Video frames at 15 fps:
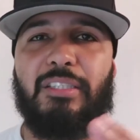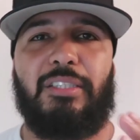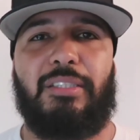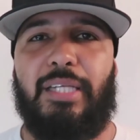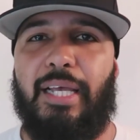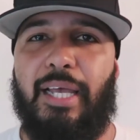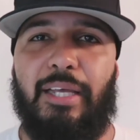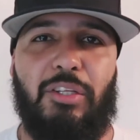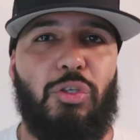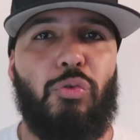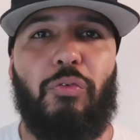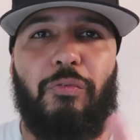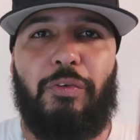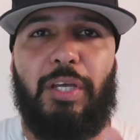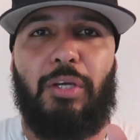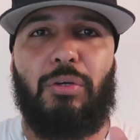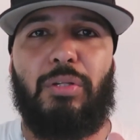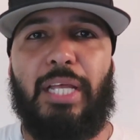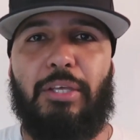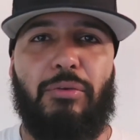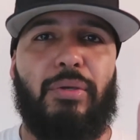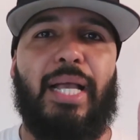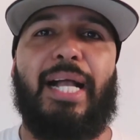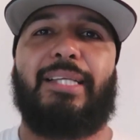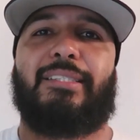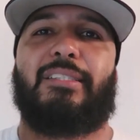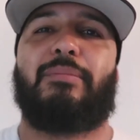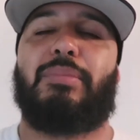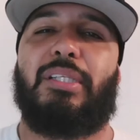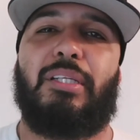I understand you feel like
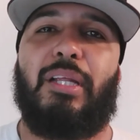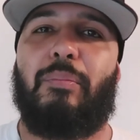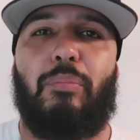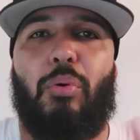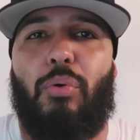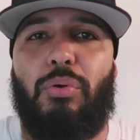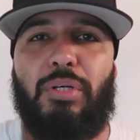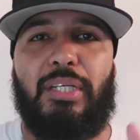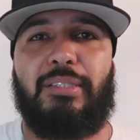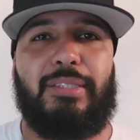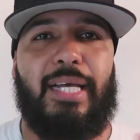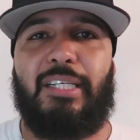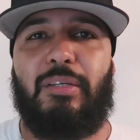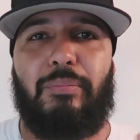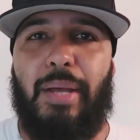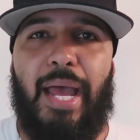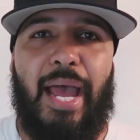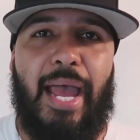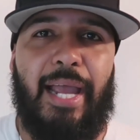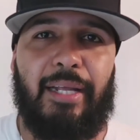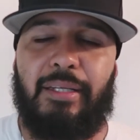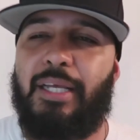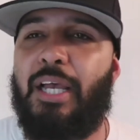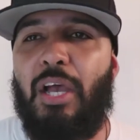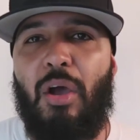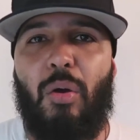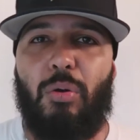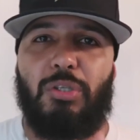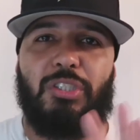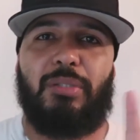you got something important inside your
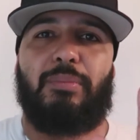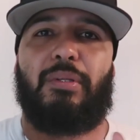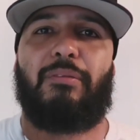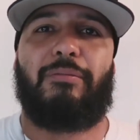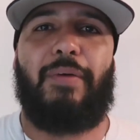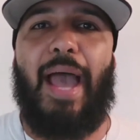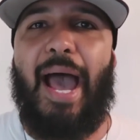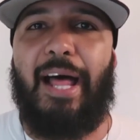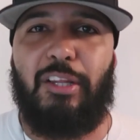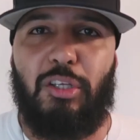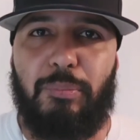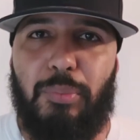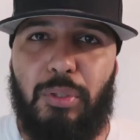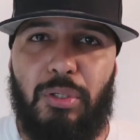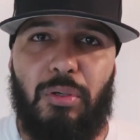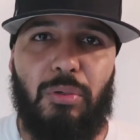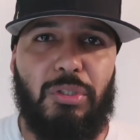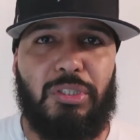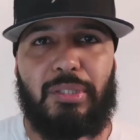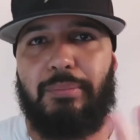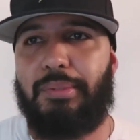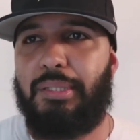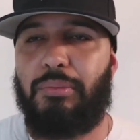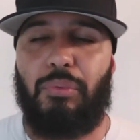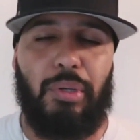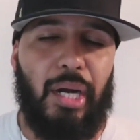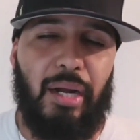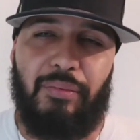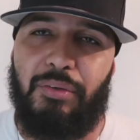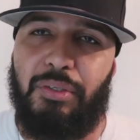bag, or something valuable, or
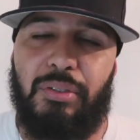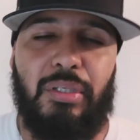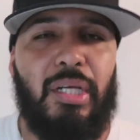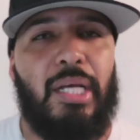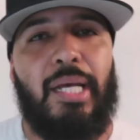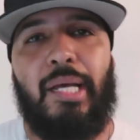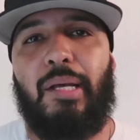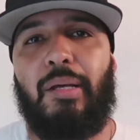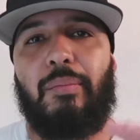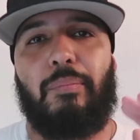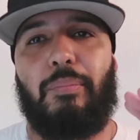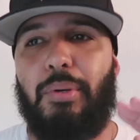something whatever,